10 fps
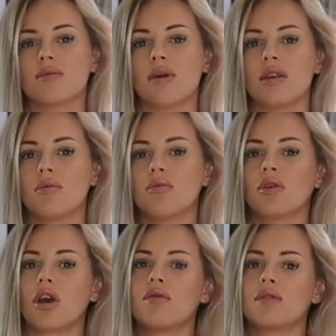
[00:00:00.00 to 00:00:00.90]
as well. You
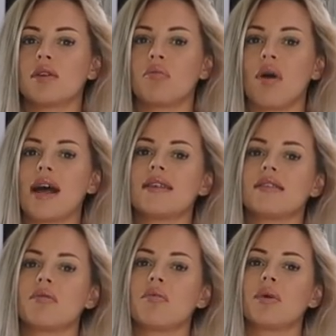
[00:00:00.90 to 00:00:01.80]
wouldn't go somewhere and
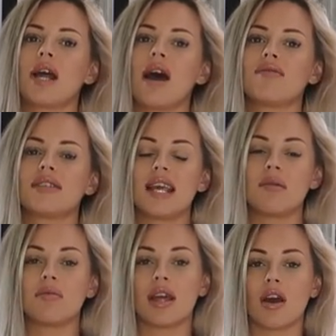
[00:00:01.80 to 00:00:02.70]
someone would have the
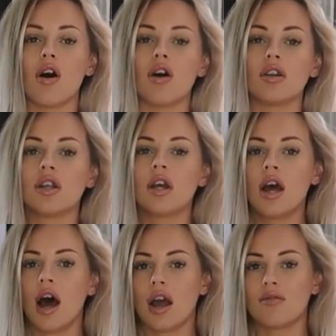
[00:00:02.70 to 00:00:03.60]
same thing on.
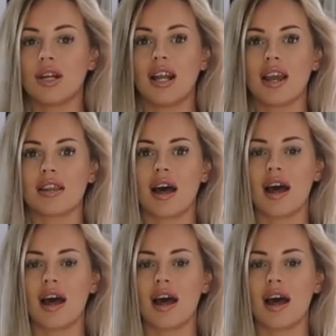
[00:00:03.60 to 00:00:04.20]
I really like